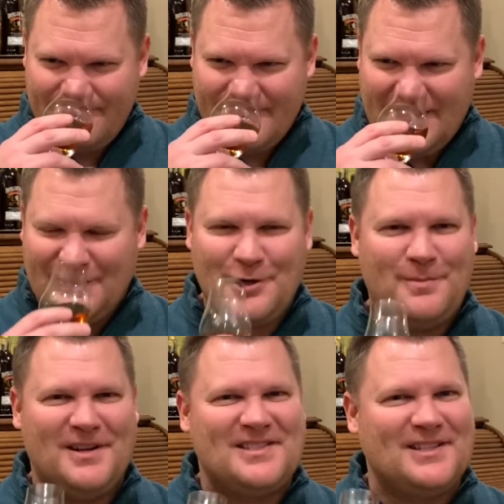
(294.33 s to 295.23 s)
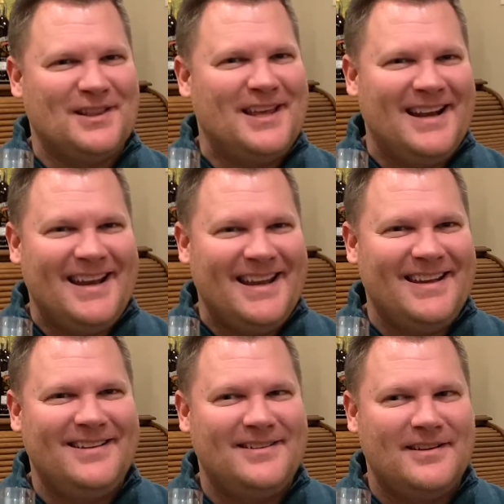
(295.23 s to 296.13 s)
A little bit of
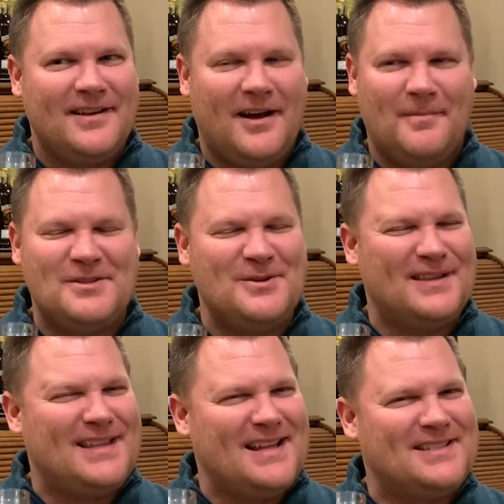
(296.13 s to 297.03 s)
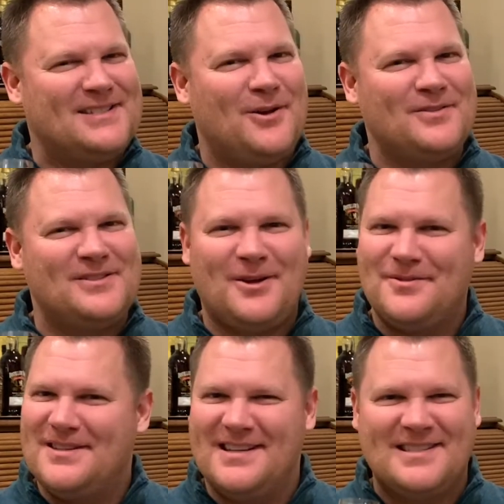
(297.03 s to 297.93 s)
salinity, so you get that
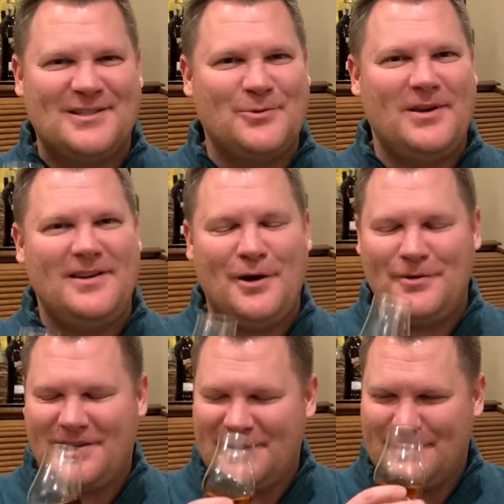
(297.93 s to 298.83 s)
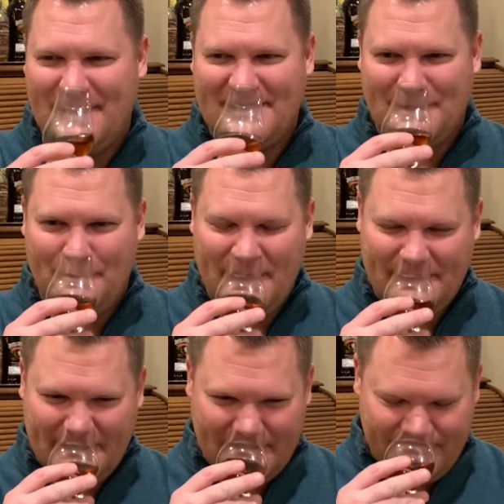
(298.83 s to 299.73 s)
salty and sweet note that just makes it
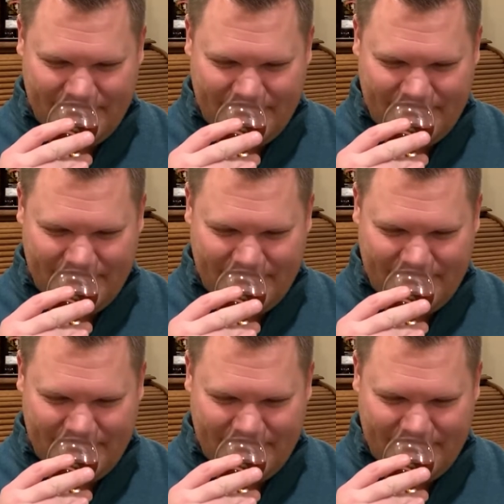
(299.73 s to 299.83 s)
amazing.